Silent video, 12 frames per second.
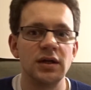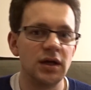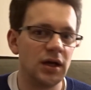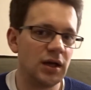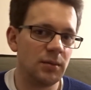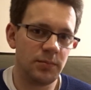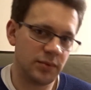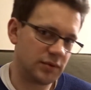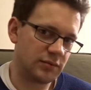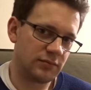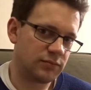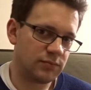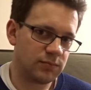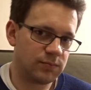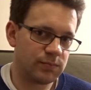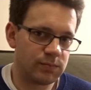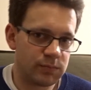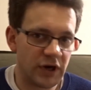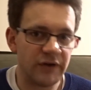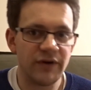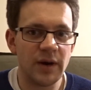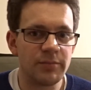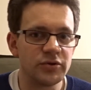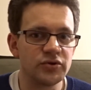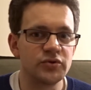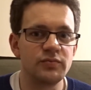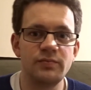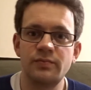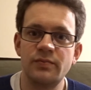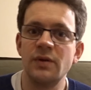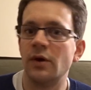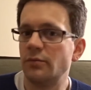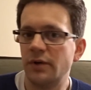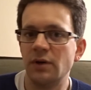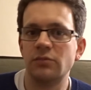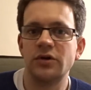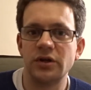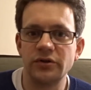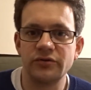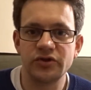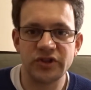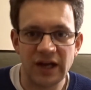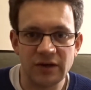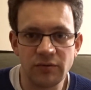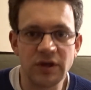But whatever happens, we won't be able to understand.